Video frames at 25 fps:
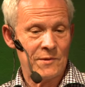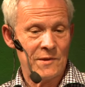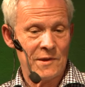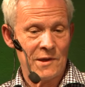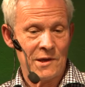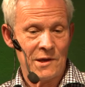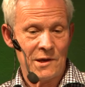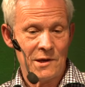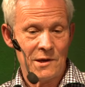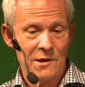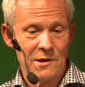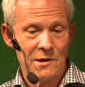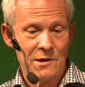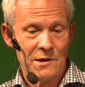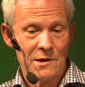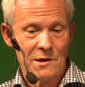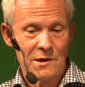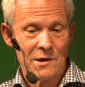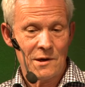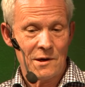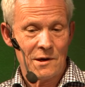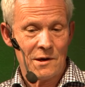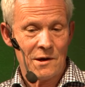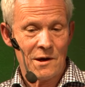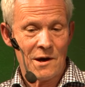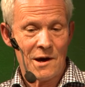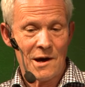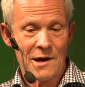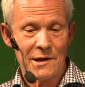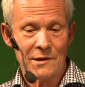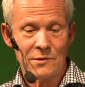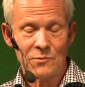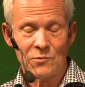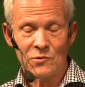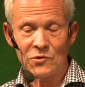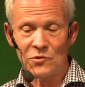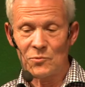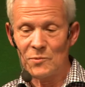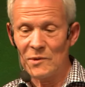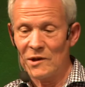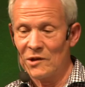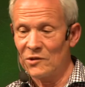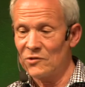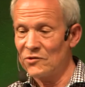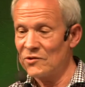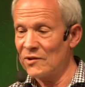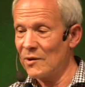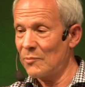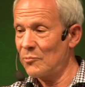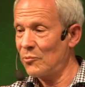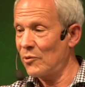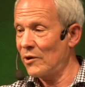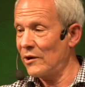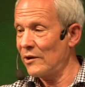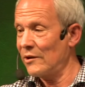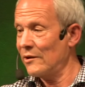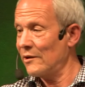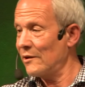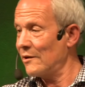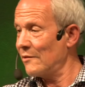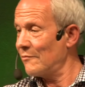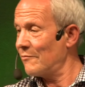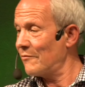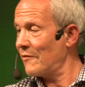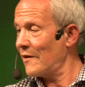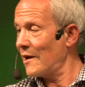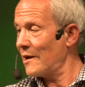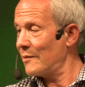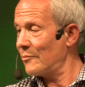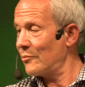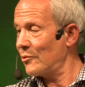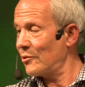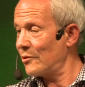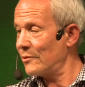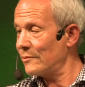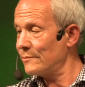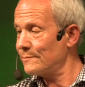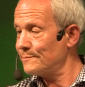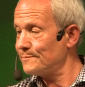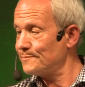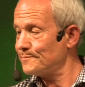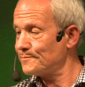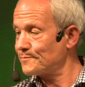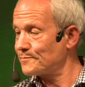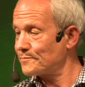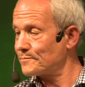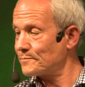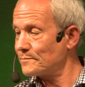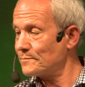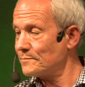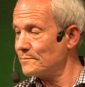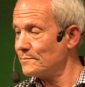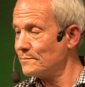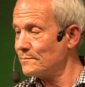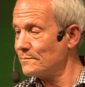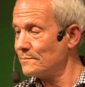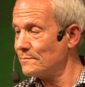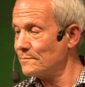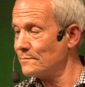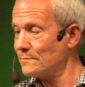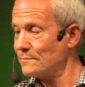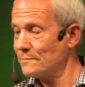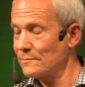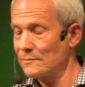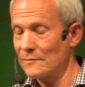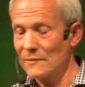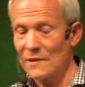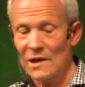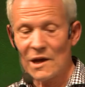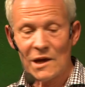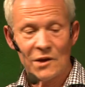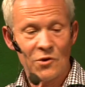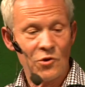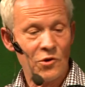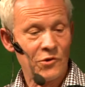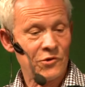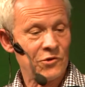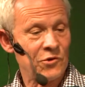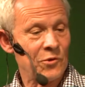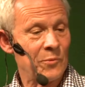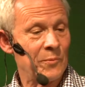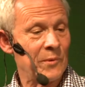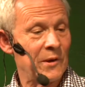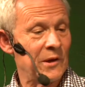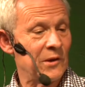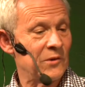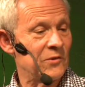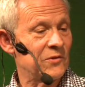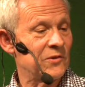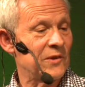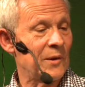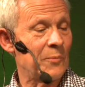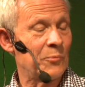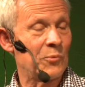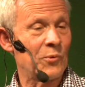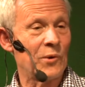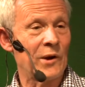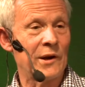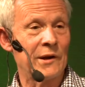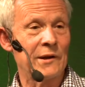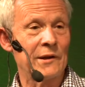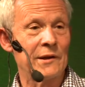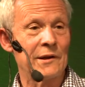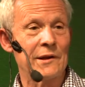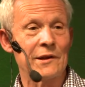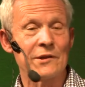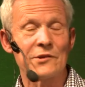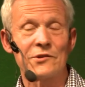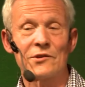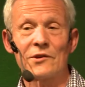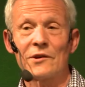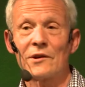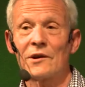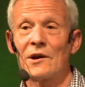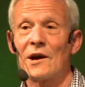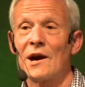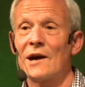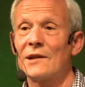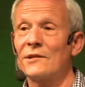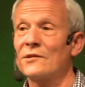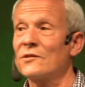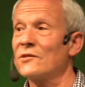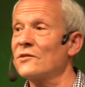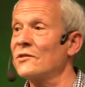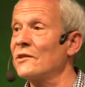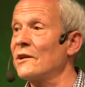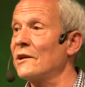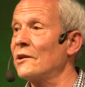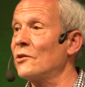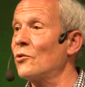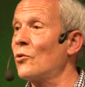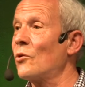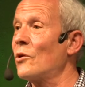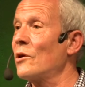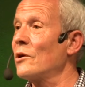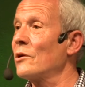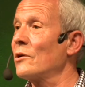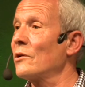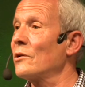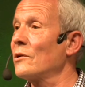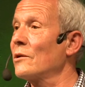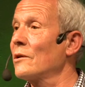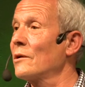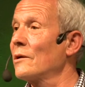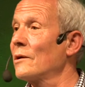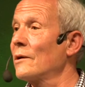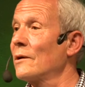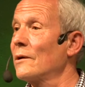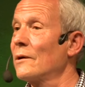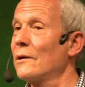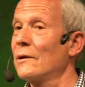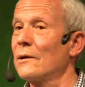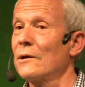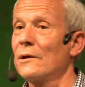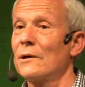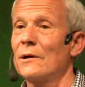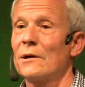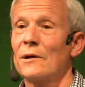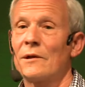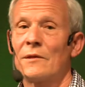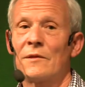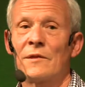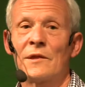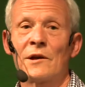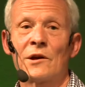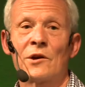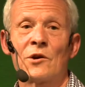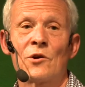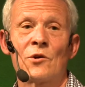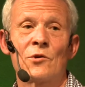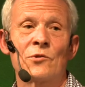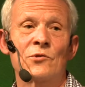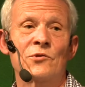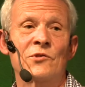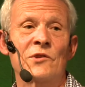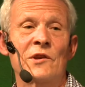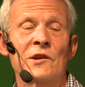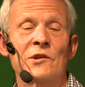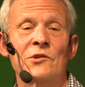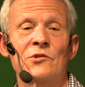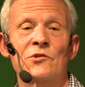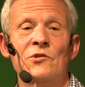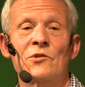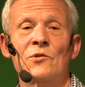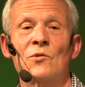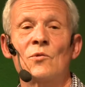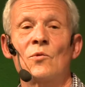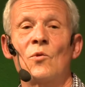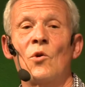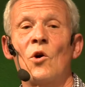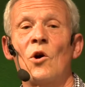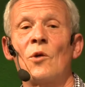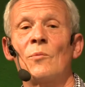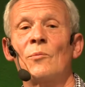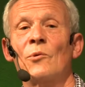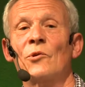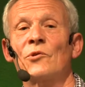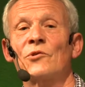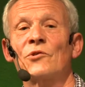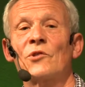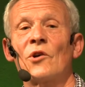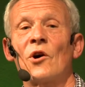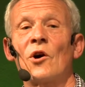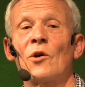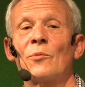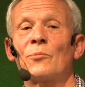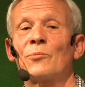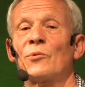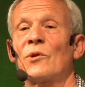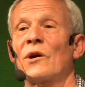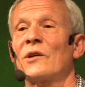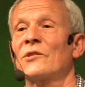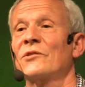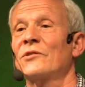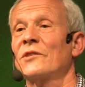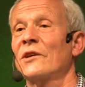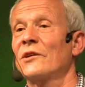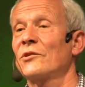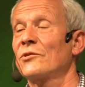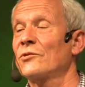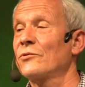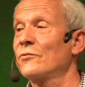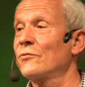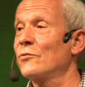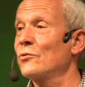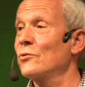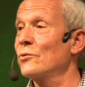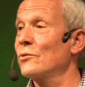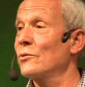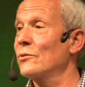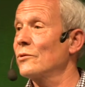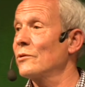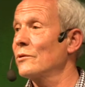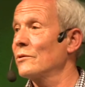the cotton was being separated into fiber and also being separated into cottonseed oil that goes into almost all processed food